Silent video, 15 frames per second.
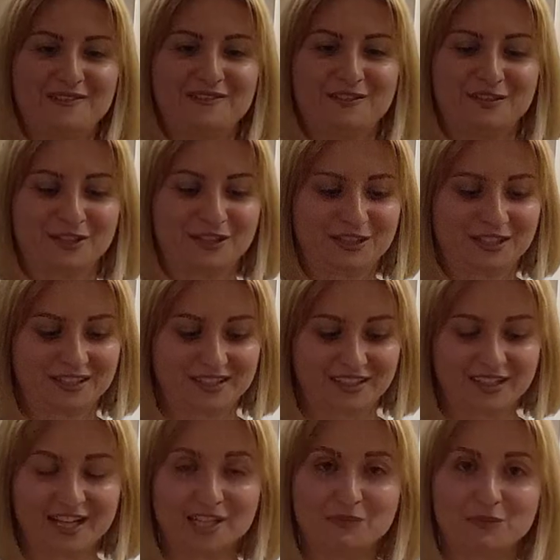Very good.
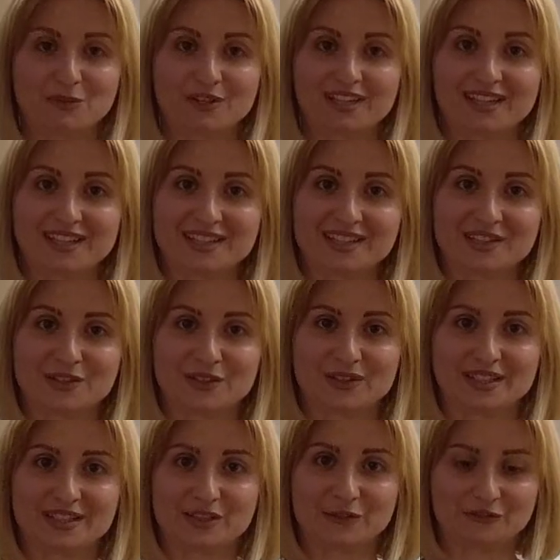Clasp your hands,
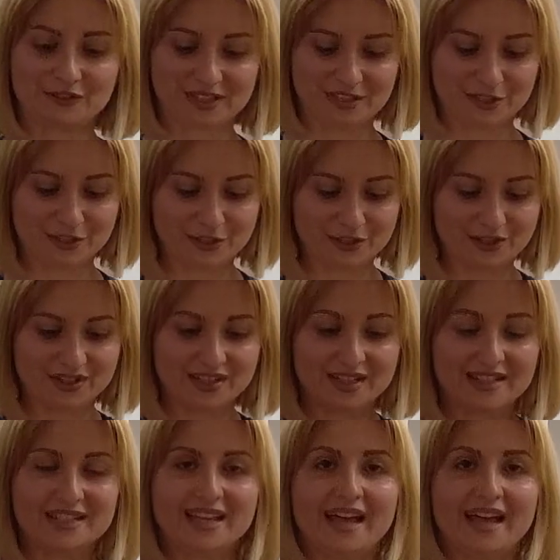interlace the fingers,